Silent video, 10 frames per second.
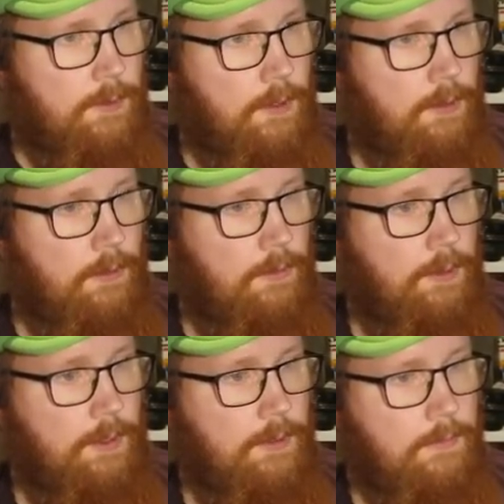Oh,
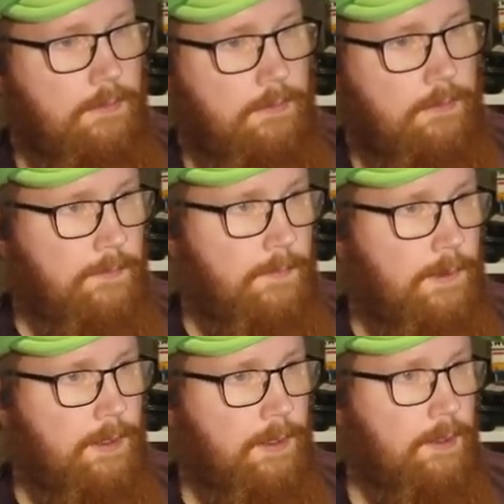okay.
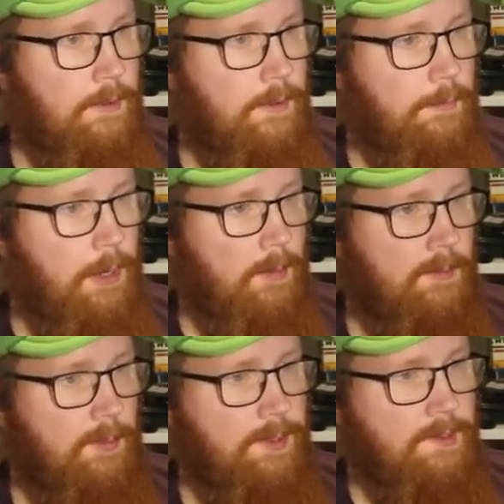Got an idea. a
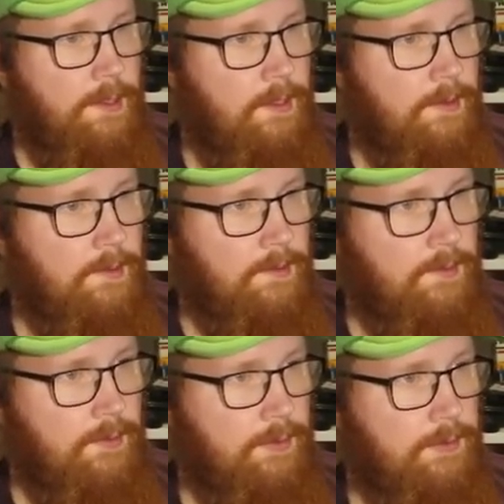pop quiz, guys.
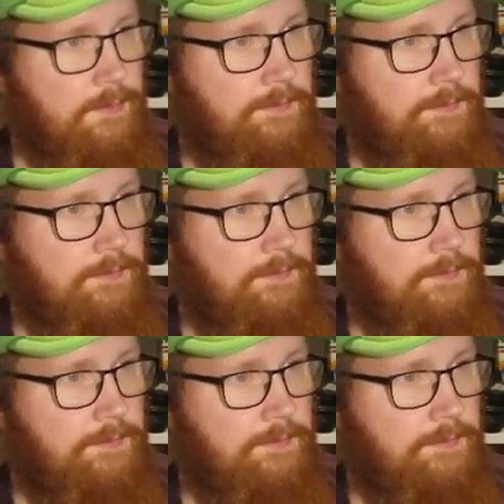Let's do it.